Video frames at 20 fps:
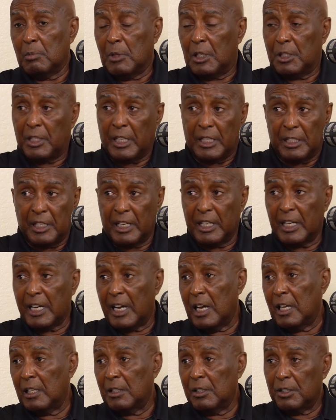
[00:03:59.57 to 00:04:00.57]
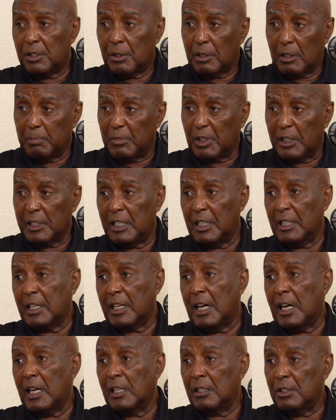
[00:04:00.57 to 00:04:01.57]
attending college, completing
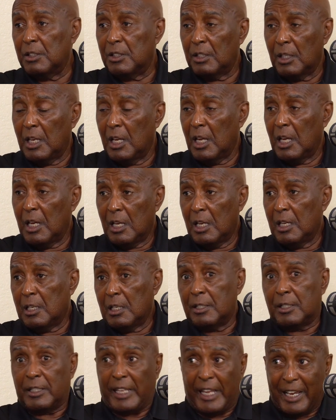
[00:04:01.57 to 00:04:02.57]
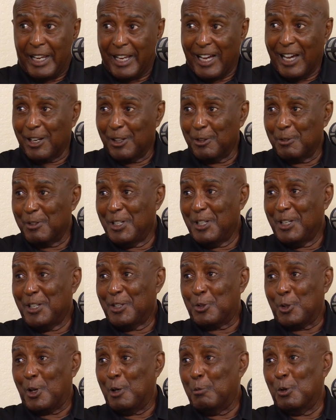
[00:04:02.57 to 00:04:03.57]
college, staying out of
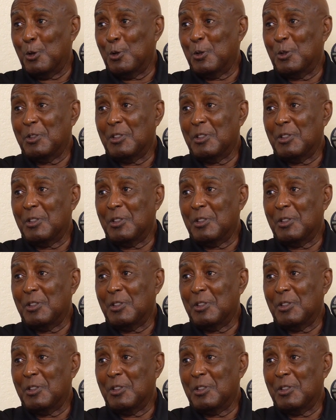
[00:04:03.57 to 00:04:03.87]
trouble,